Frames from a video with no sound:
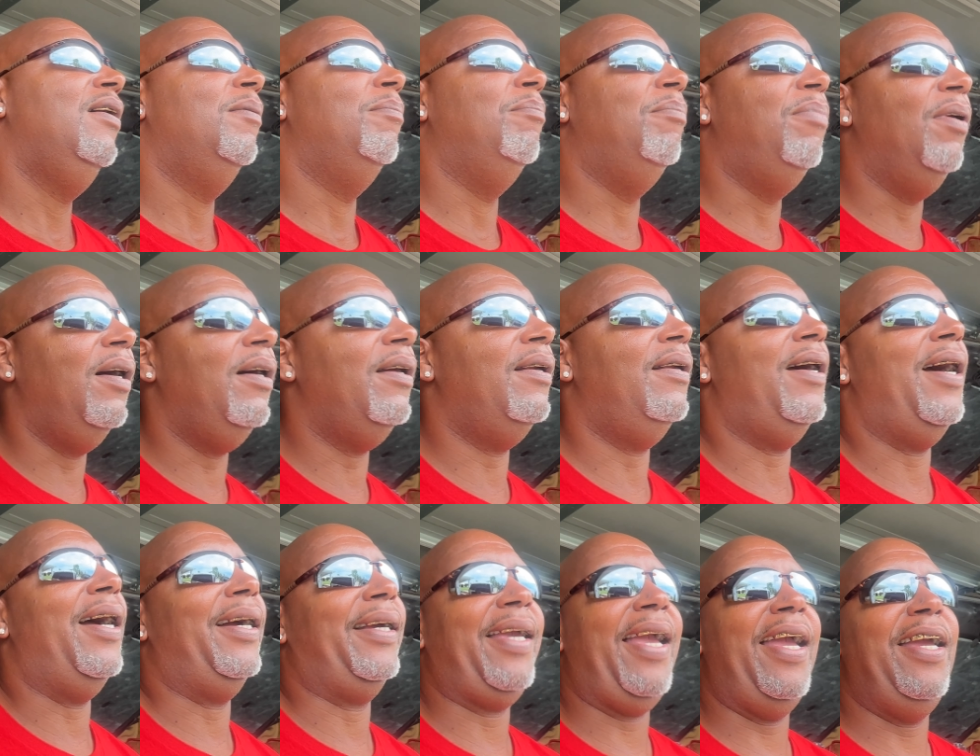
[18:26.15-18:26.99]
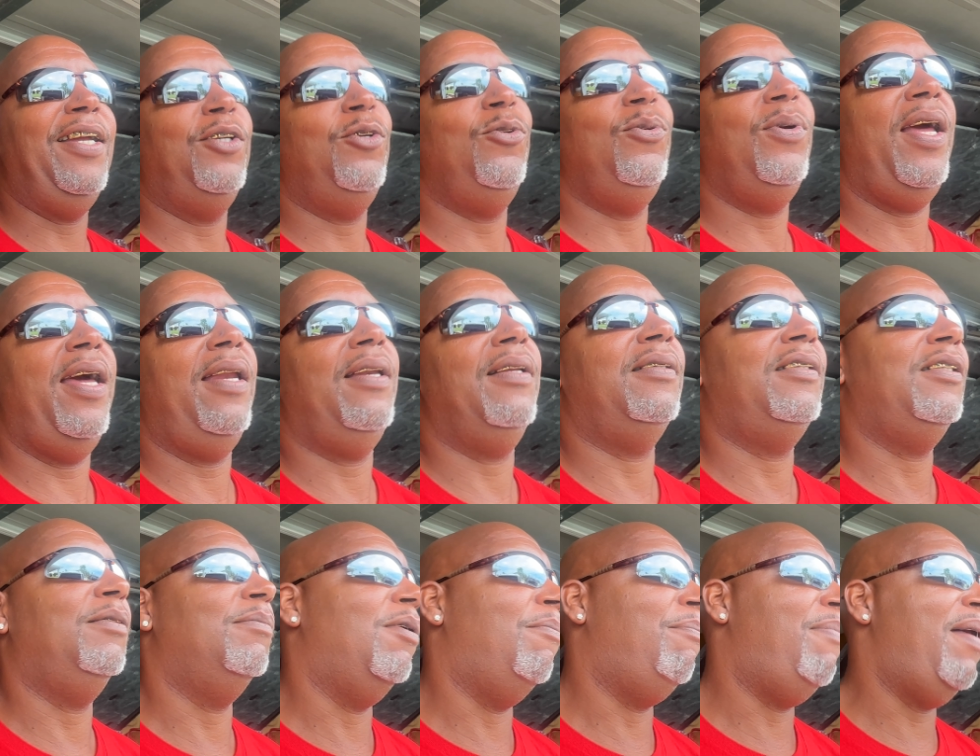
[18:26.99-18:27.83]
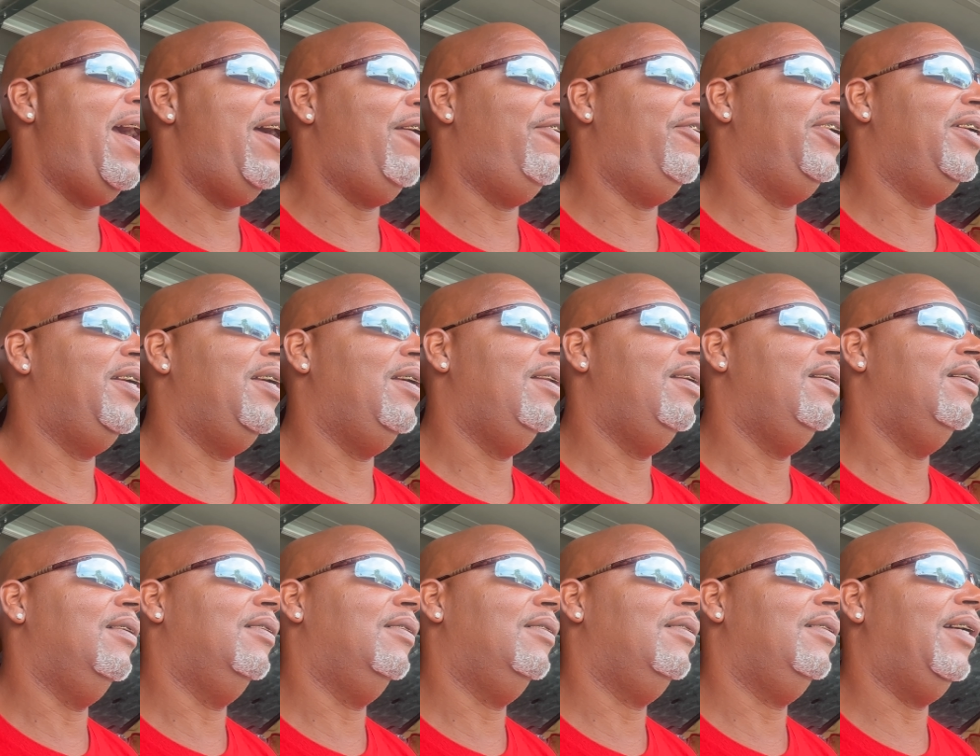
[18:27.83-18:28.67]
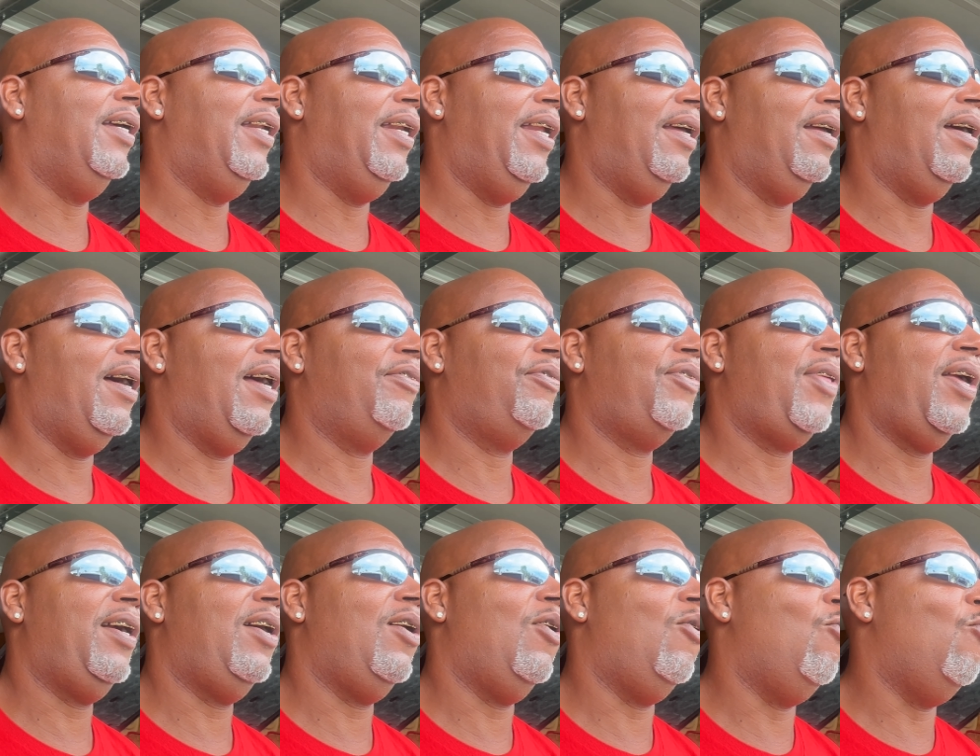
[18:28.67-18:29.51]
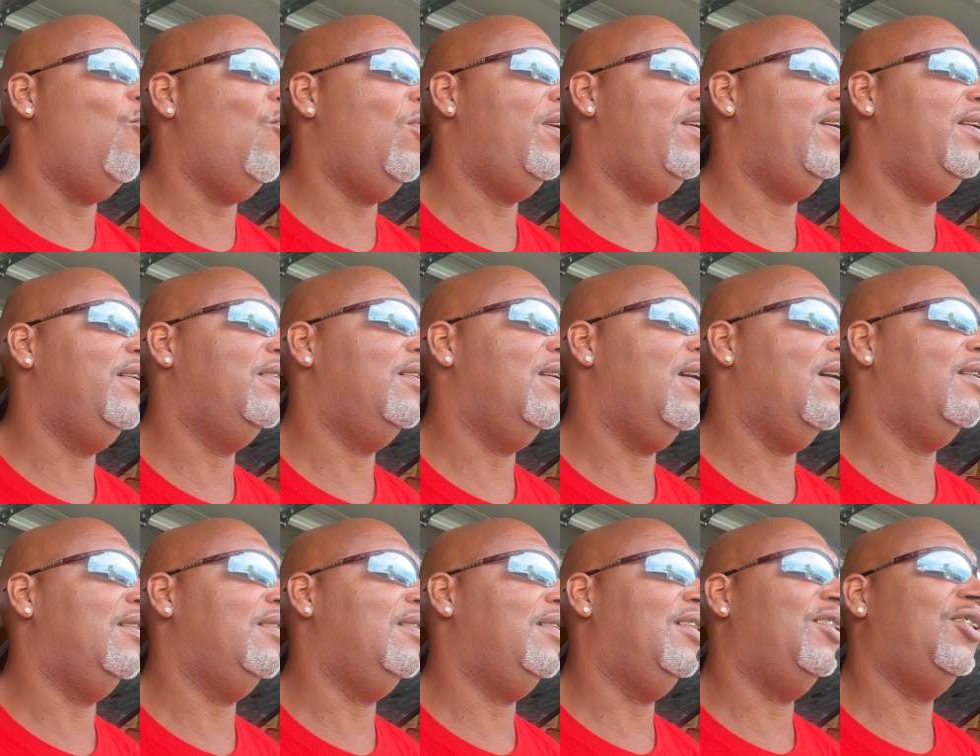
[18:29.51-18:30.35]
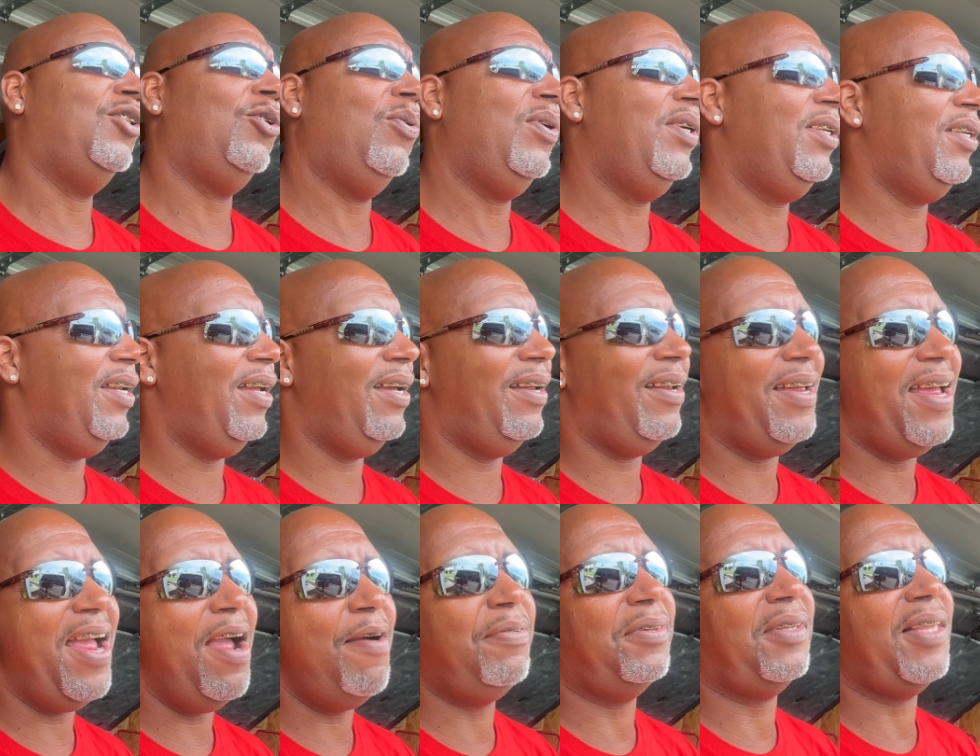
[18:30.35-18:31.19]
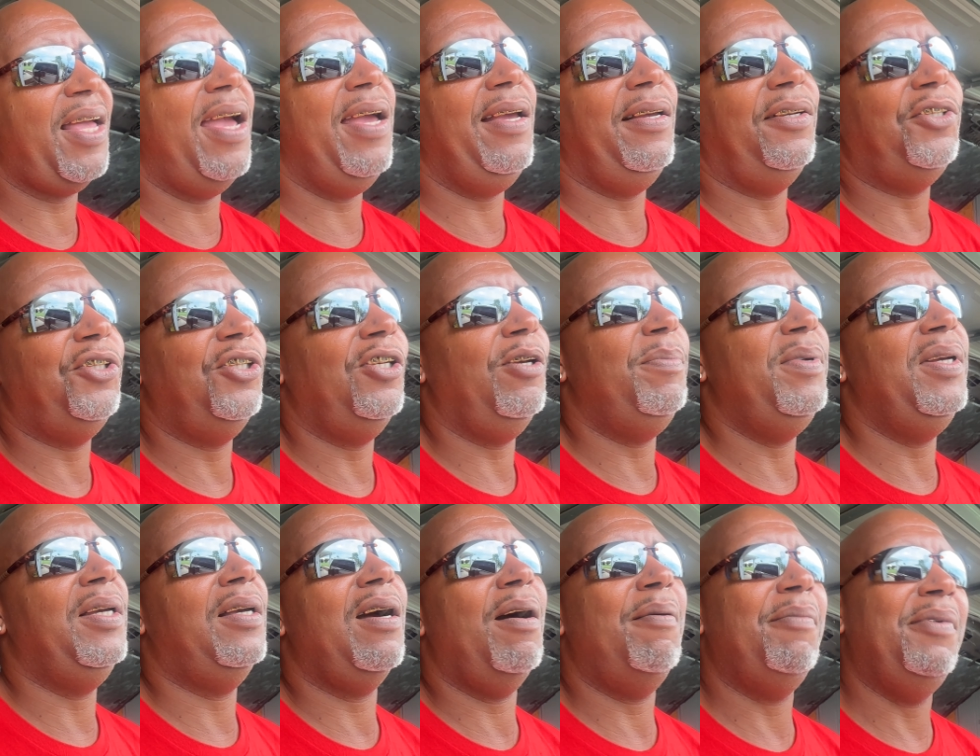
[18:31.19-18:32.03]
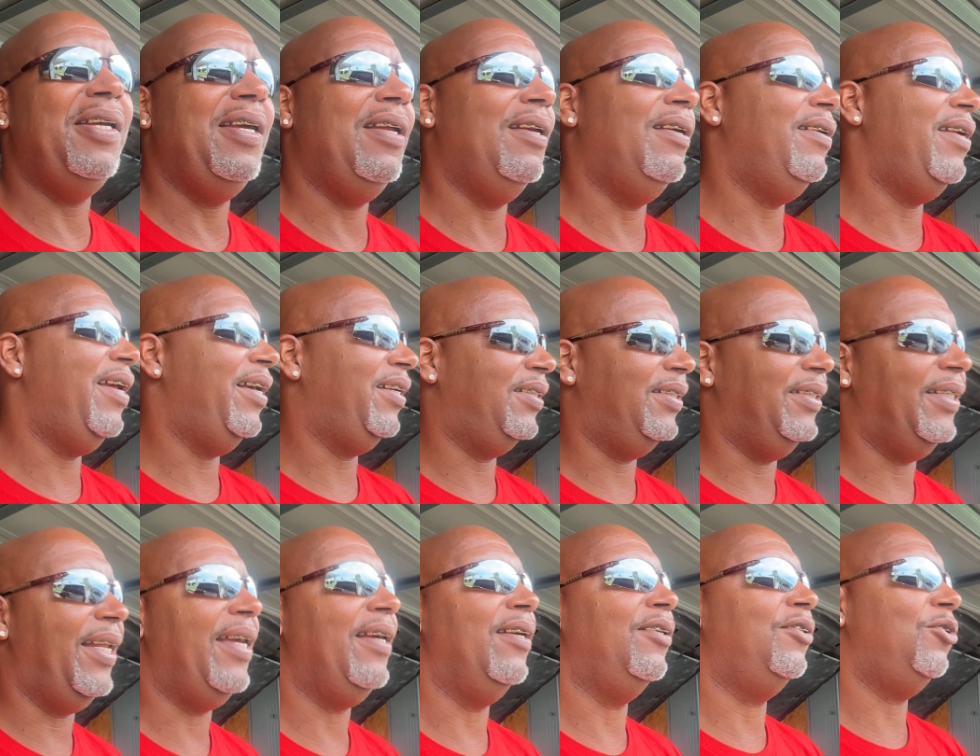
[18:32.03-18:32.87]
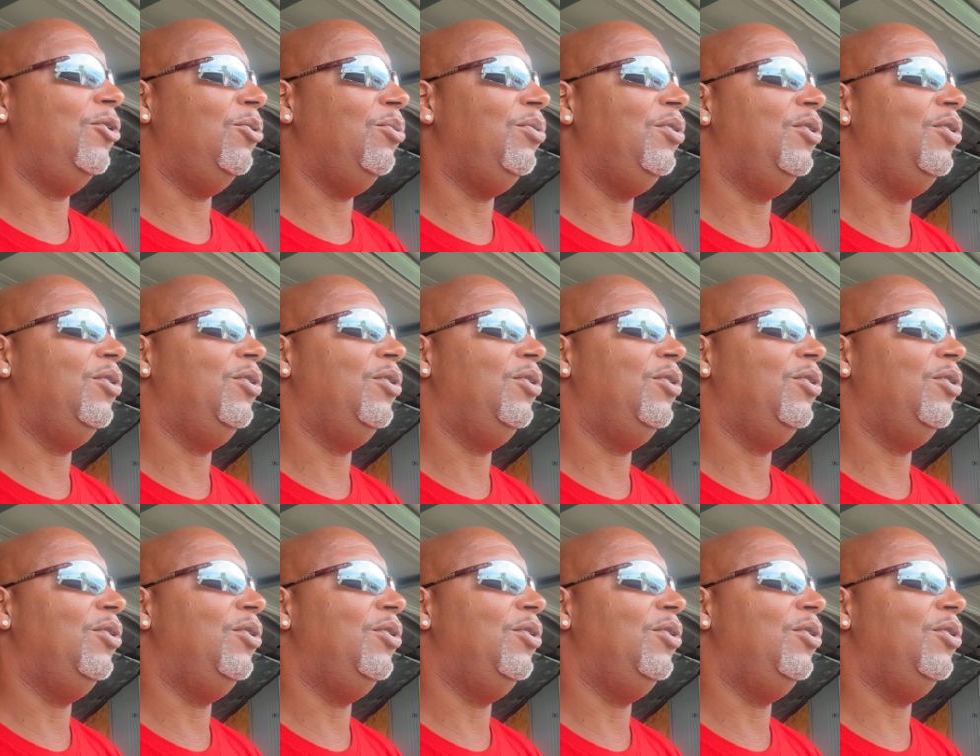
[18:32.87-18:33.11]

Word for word: But I can't do that until my battery get here on, and I think I ordered this other. So it, everything should be coming in the next day or two.